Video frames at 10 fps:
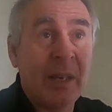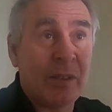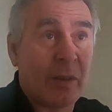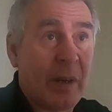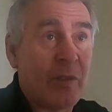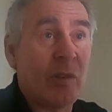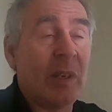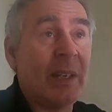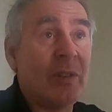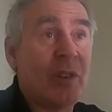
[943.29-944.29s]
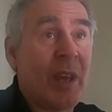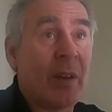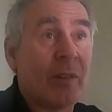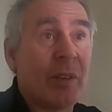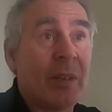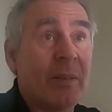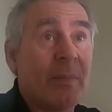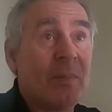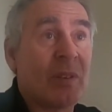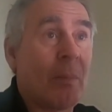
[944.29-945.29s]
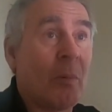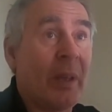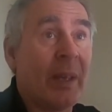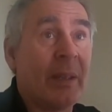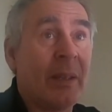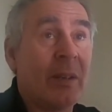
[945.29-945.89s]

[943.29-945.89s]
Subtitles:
to gradually leach out somewhere